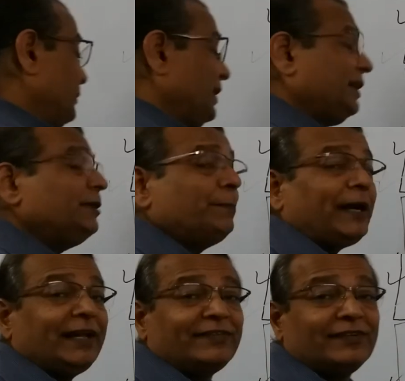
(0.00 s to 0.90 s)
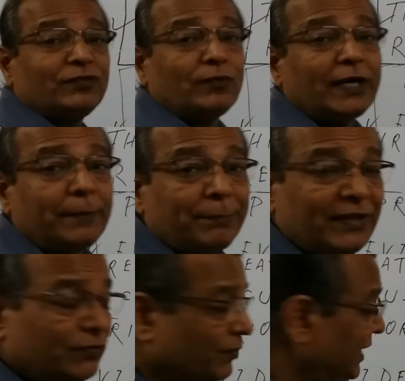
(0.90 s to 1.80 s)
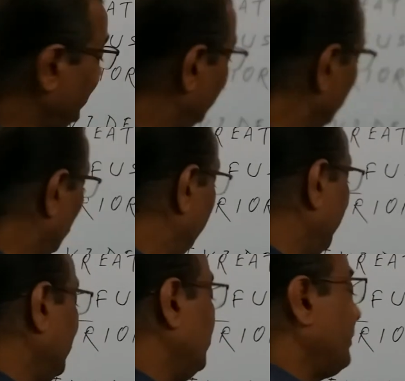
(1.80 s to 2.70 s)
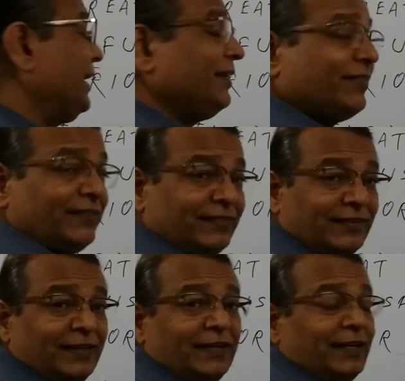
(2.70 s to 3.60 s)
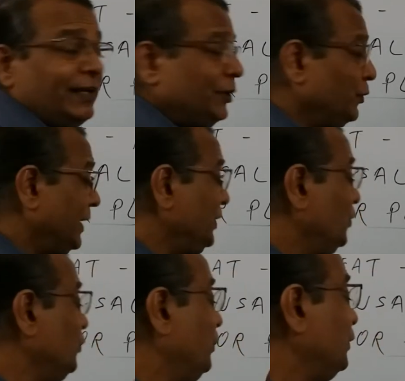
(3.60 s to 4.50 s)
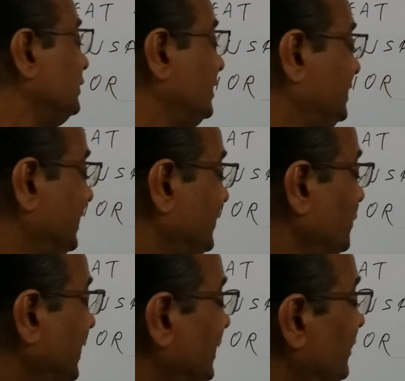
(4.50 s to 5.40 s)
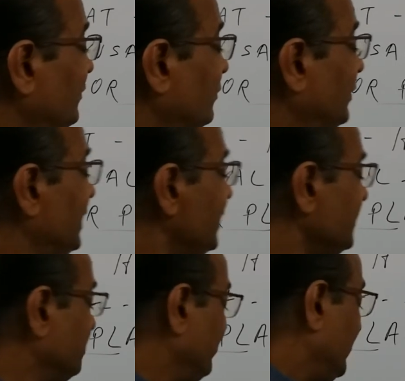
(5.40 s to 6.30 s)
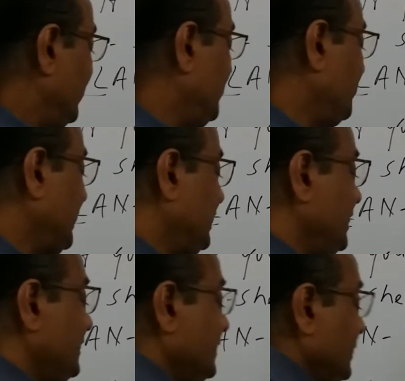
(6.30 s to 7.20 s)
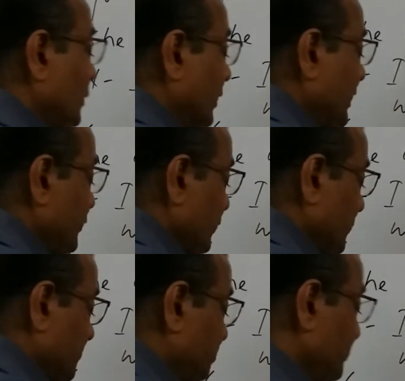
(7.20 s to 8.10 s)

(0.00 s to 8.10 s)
But in predictions, what happens whenever you are making a predictions, you can use both the things. You can use will and you can use going to.